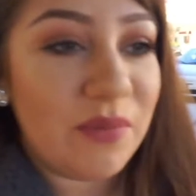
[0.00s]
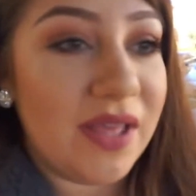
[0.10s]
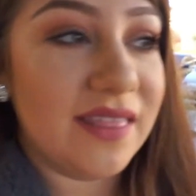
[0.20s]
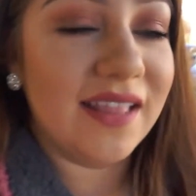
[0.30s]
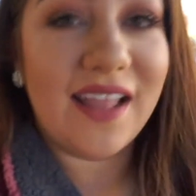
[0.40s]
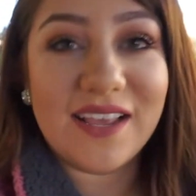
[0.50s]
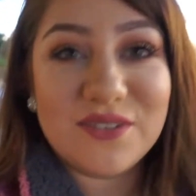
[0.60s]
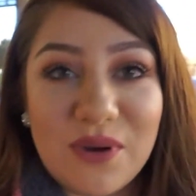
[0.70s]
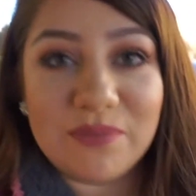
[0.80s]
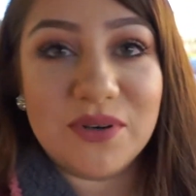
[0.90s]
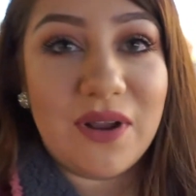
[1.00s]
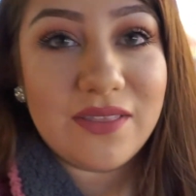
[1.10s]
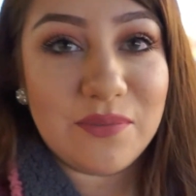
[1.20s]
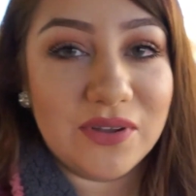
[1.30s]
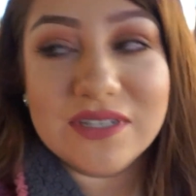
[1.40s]
But the line's wrapped around
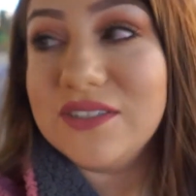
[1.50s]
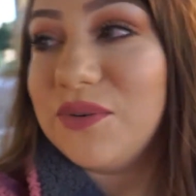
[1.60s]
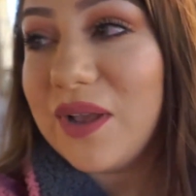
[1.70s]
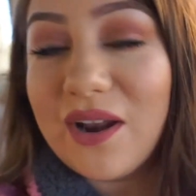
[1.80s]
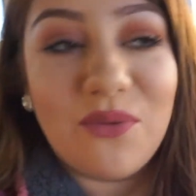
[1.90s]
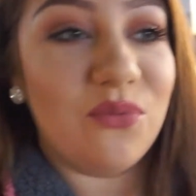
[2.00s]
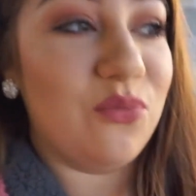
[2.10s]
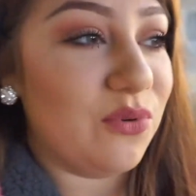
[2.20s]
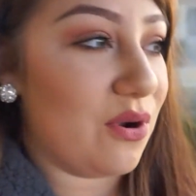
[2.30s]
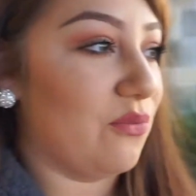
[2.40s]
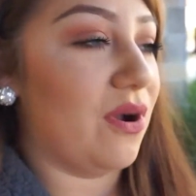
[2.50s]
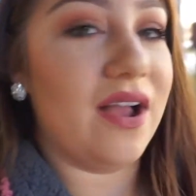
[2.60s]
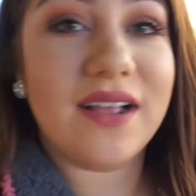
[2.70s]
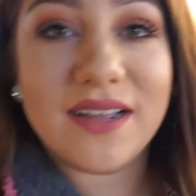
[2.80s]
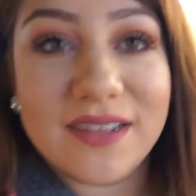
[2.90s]
the building, so we gotta
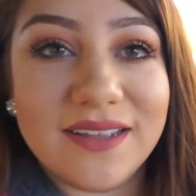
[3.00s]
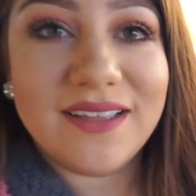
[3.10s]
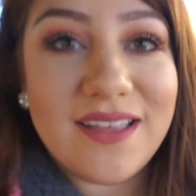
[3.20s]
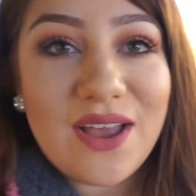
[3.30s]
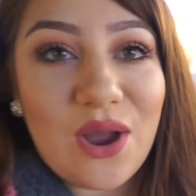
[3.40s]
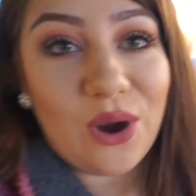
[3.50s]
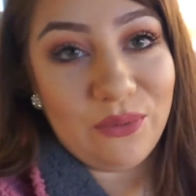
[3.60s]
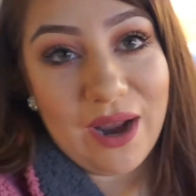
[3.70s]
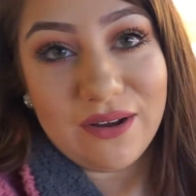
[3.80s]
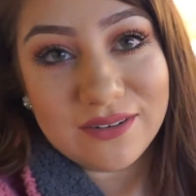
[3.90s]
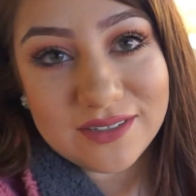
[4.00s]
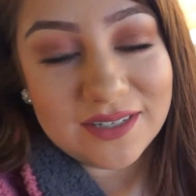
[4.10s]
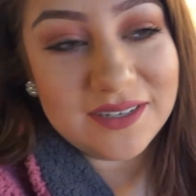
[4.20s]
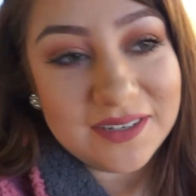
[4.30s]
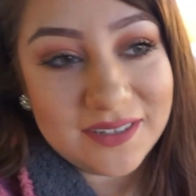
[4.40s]
walk around.
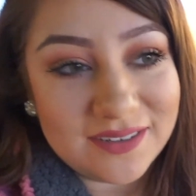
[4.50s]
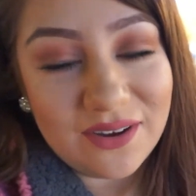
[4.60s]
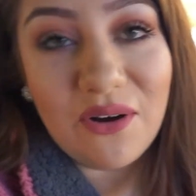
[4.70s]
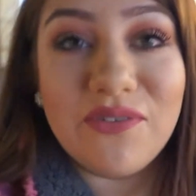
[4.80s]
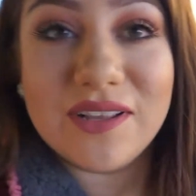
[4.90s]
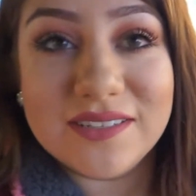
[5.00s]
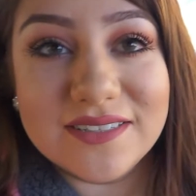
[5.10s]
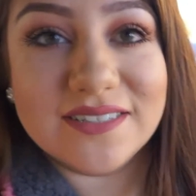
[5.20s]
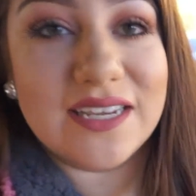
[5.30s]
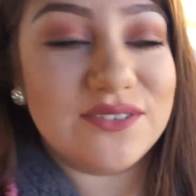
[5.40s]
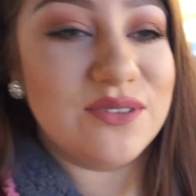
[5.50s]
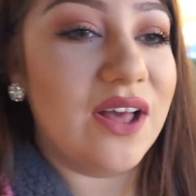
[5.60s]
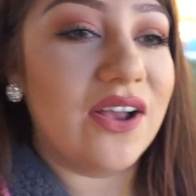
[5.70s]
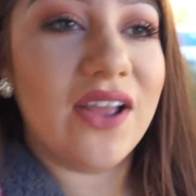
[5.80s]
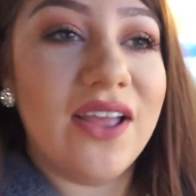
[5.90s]
Hopefully it doesn't take too long.